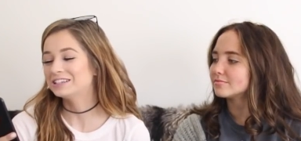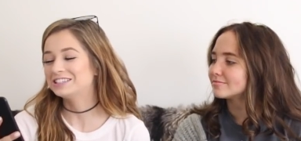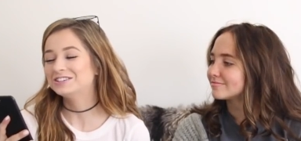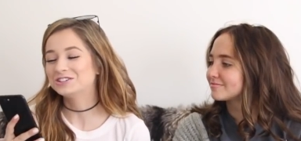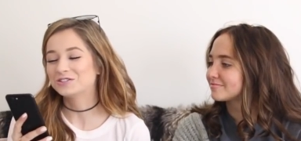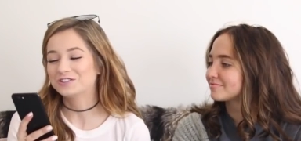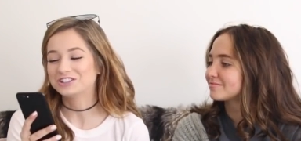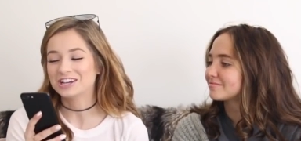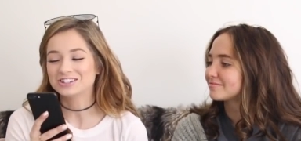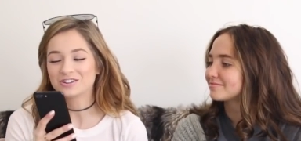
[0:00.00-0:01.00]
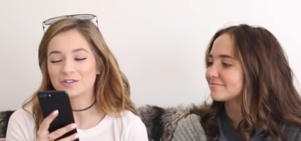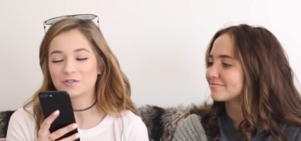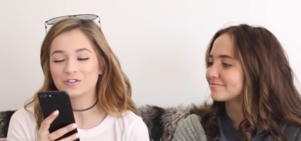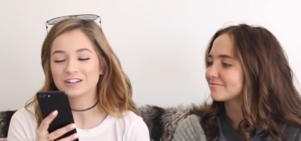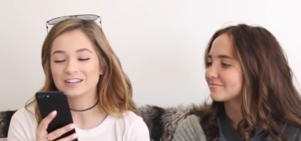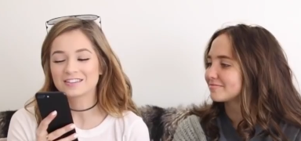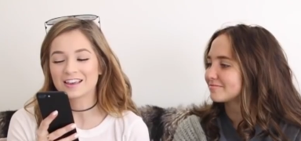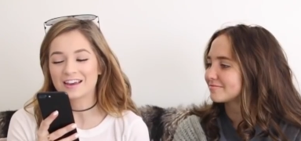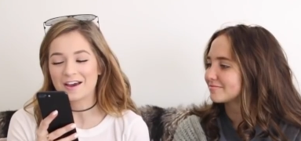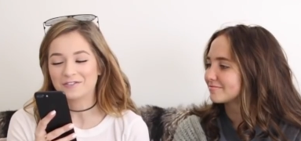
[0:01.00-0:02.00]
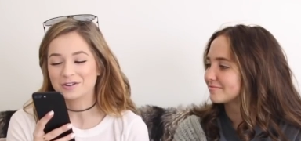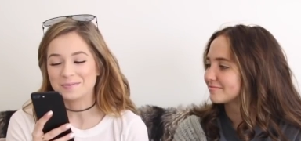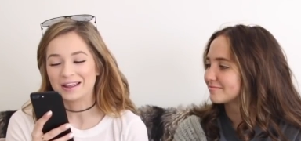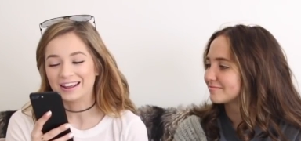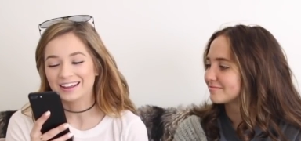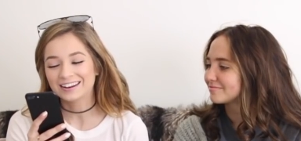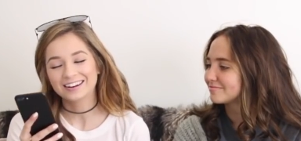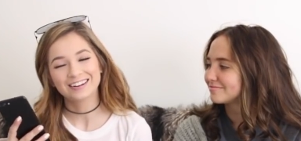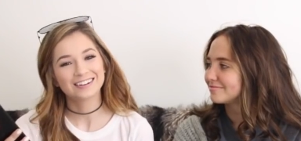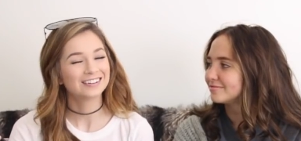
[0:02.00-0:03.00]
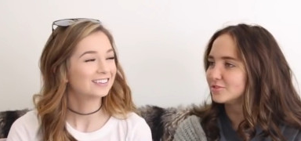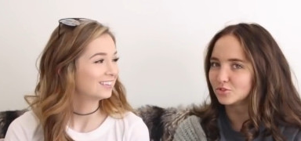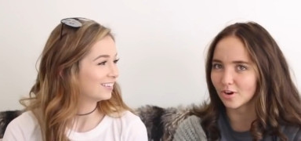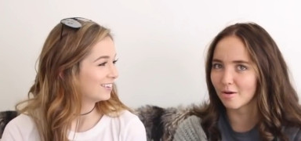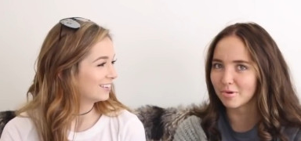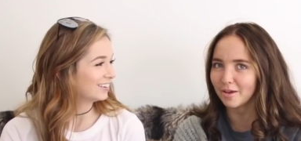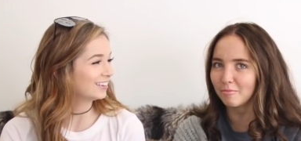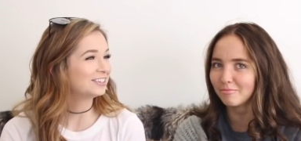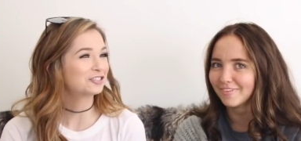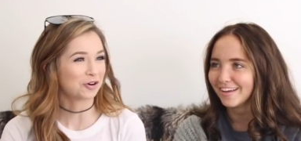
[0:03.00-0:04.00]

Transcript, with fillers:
Speaker 1: what do you do if he changes his feelings like every minute? Drop him. And